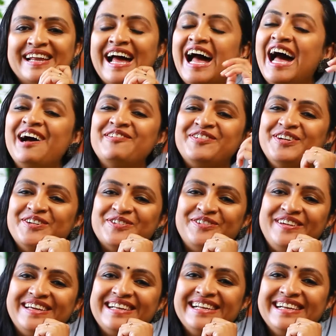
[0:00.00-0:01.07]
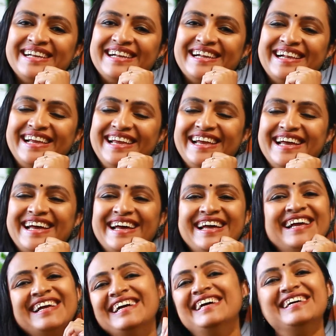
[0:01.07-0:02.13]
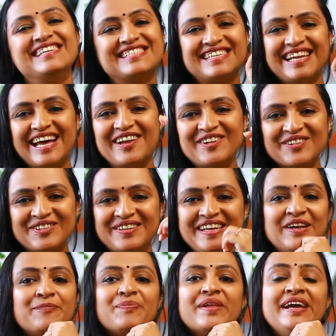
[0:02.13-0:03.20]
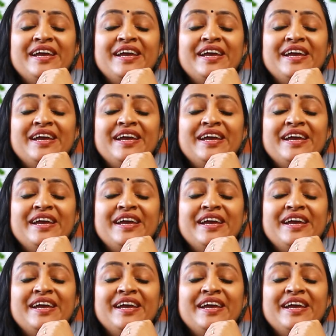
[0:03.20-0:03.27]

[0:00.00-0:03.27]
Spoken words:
How would you feel? Scenario 3.